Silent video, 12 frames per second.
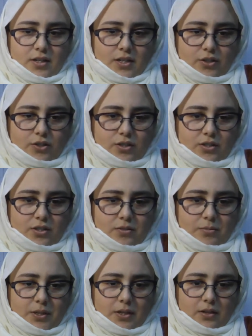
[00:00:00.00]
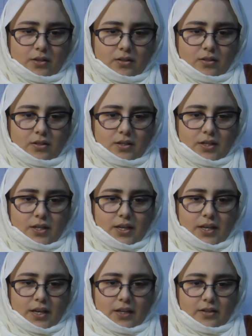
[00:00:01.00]
just in the middle,
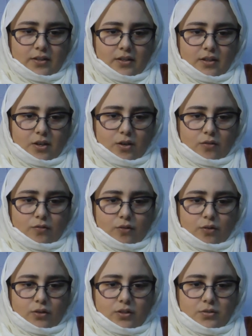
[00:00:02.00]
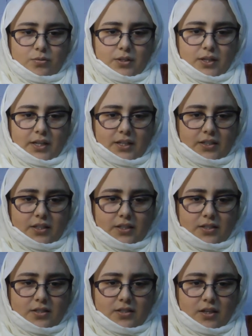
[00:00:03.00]
and fold this one like
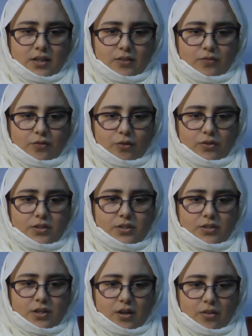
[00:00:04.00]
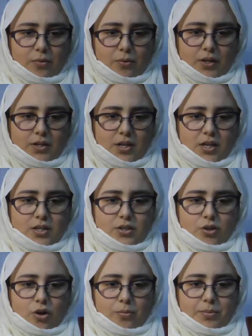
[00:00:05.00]
this, and fold the other one
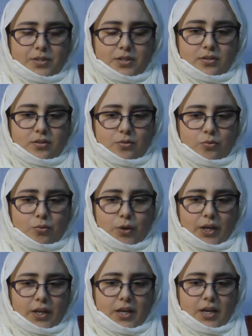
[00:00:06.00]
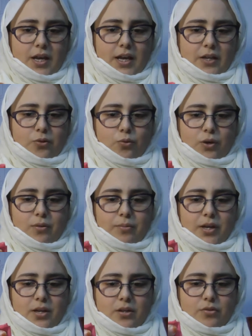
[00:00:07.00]
the opposite way. And what I'm
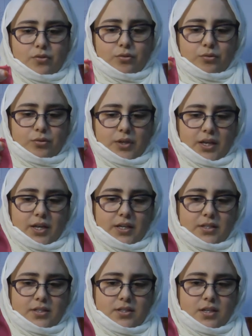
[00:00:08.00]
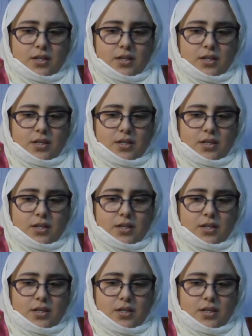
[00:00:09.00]
gonna do is